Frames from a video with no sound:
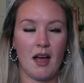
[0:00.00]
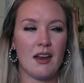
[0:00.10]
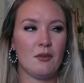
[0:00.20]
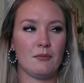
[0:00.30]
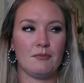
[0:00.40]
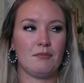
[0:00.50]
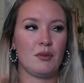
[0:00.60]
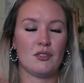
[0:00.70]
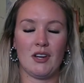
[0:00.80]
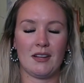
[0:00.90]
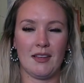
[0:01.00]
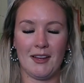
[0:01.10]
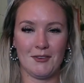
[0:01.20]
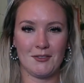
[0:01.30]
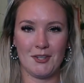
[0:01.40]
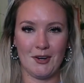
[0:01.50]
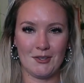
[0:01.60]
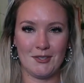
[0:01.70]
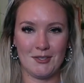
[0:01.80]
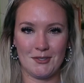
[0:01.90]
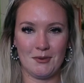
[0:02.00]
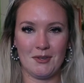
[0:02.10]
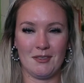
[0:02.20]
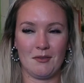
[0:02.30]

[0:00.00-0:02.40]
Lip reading: I don't project that energy onto the students.